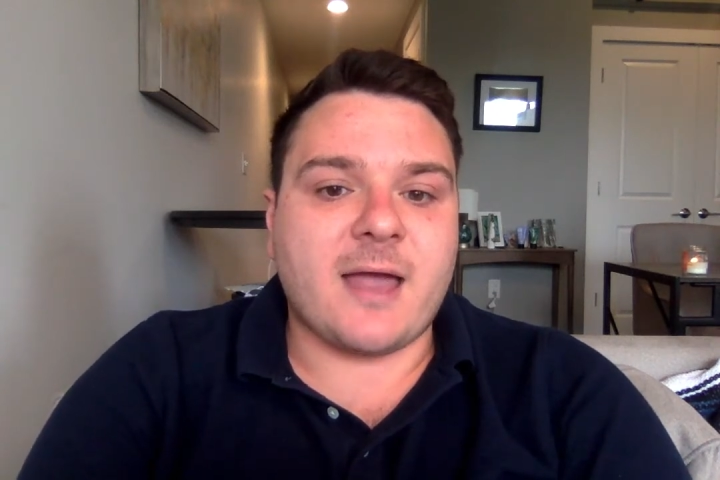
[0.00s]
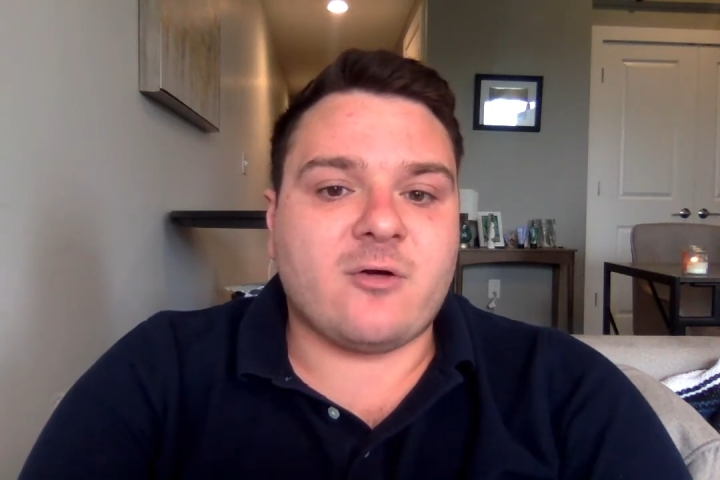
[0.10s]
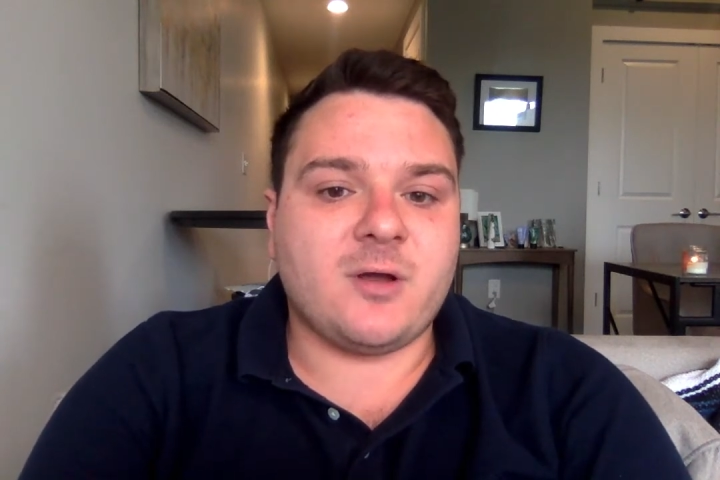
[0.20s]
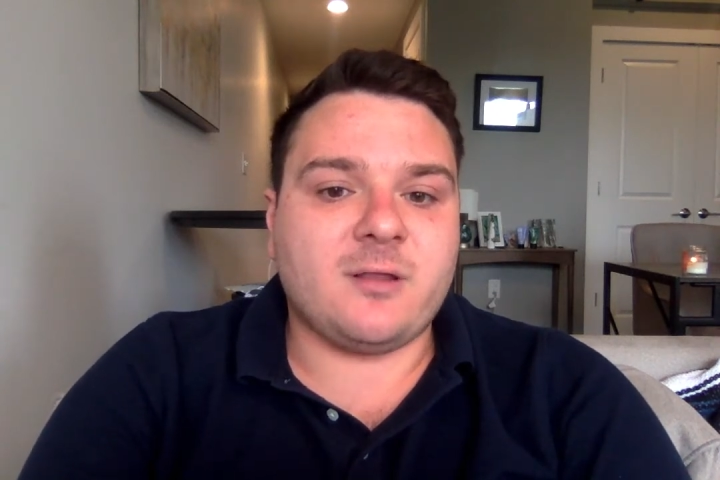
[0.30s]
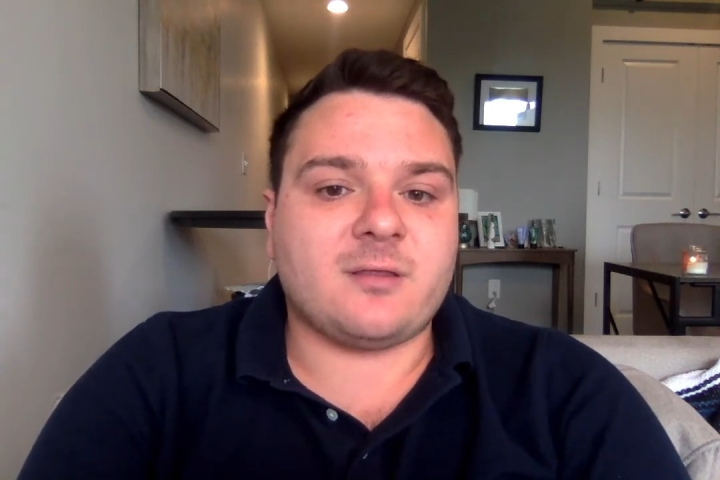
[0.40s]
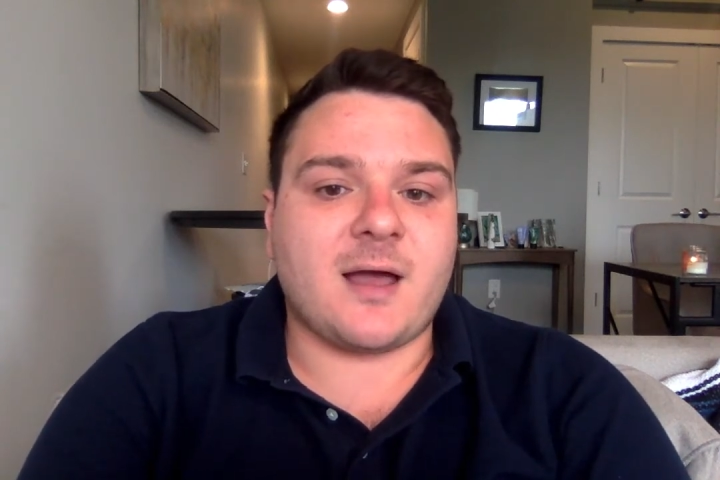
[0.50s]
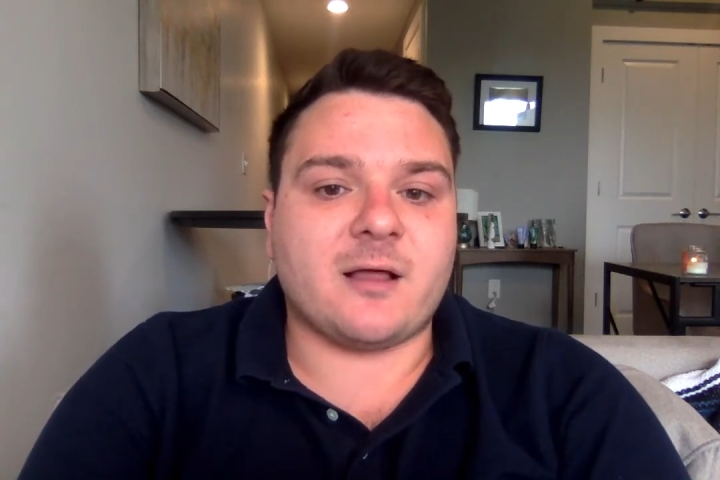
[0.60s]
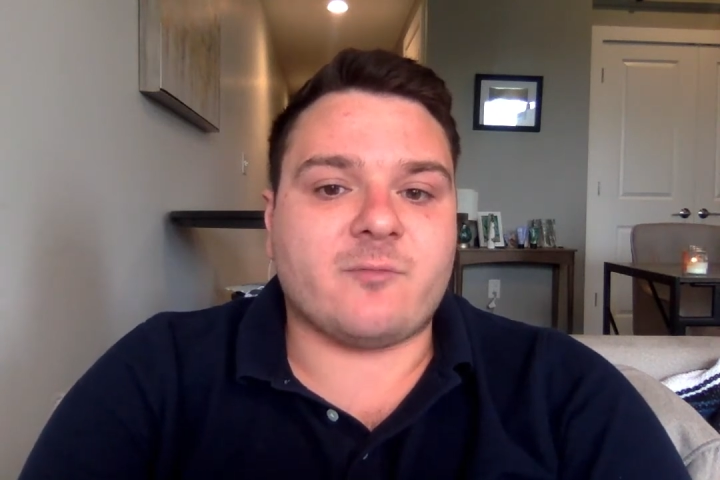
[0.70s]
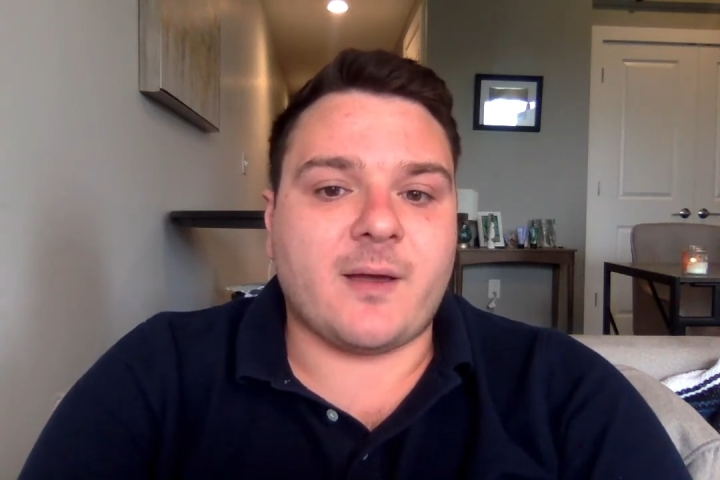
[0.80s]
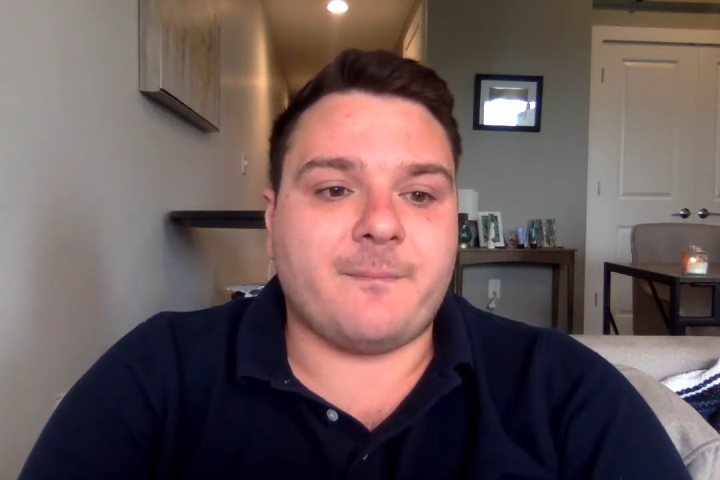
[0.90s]

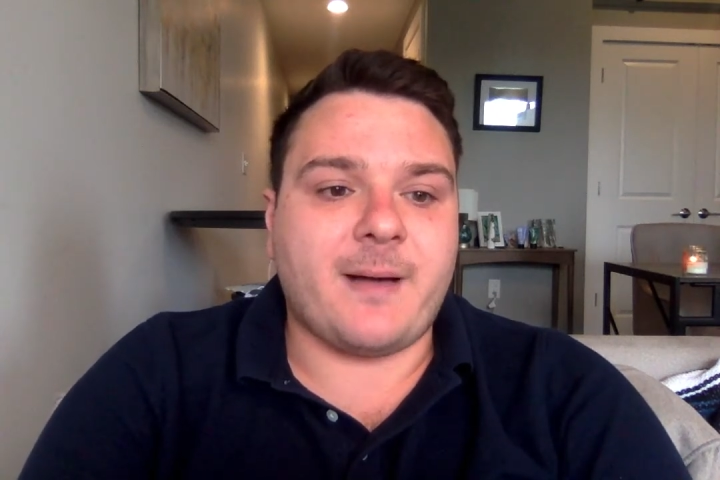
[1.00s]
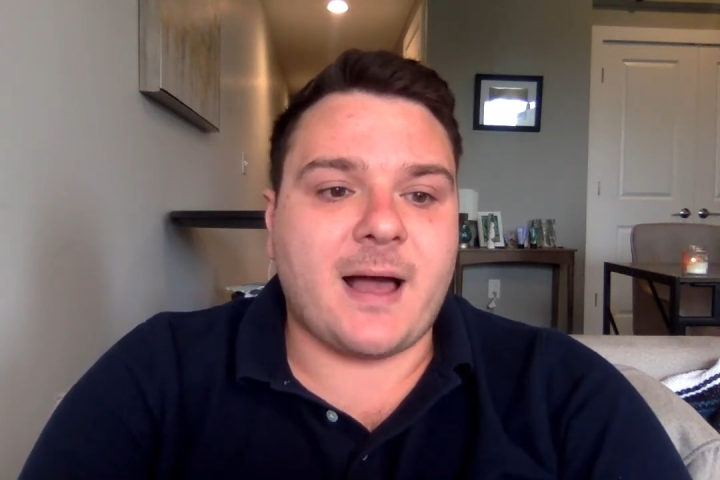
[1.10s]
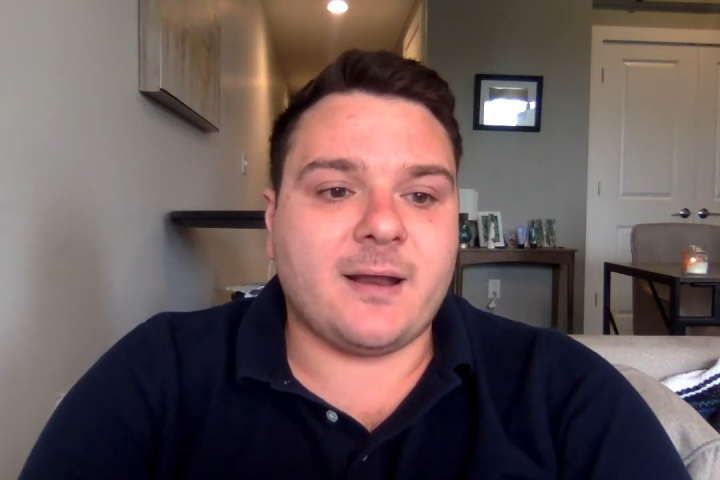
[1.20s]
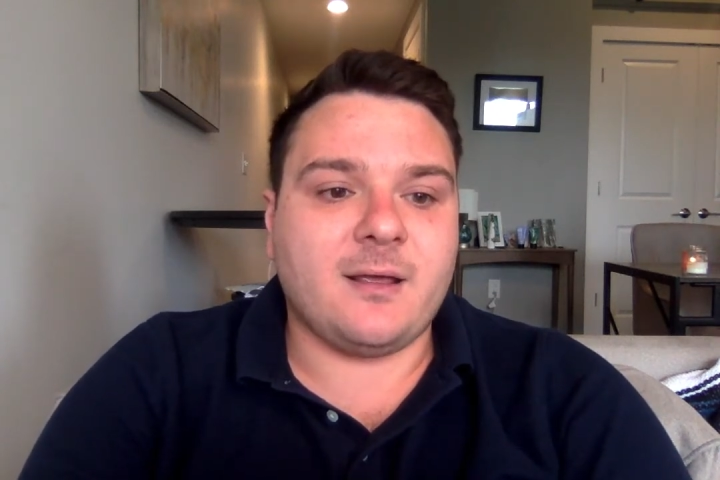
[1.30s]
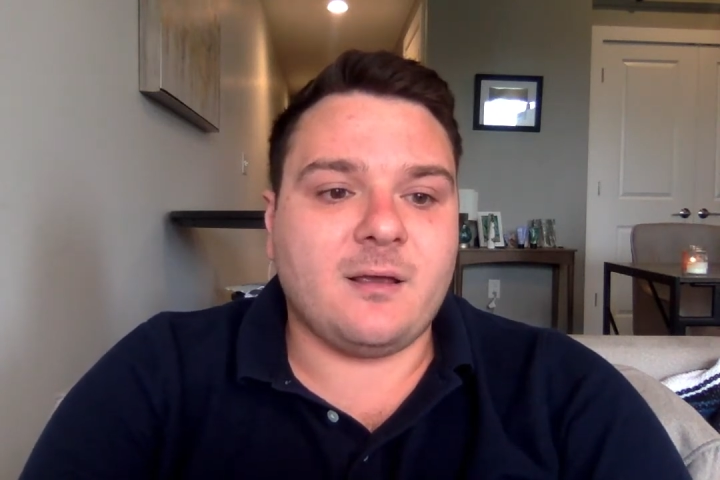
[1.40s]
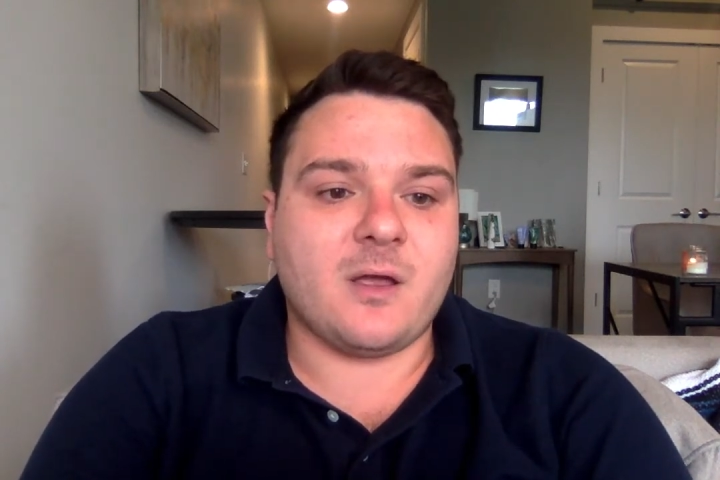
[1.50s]
criticize my body